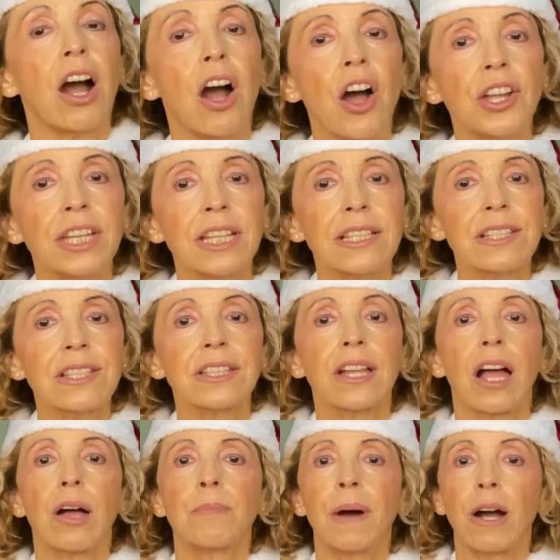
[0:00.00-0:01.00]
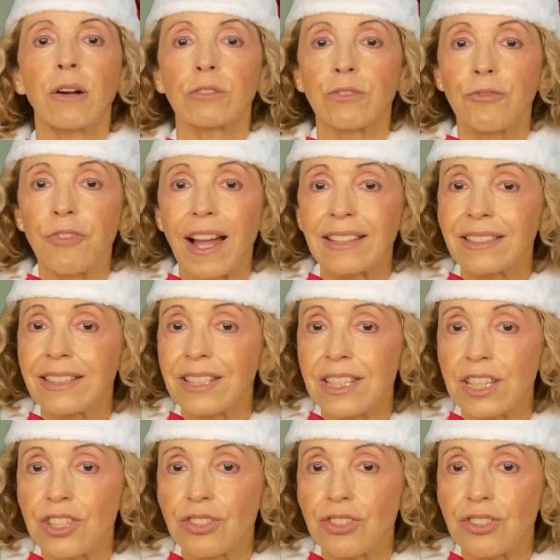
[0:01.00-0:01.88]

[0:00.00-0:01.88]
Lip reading: honest about fantasy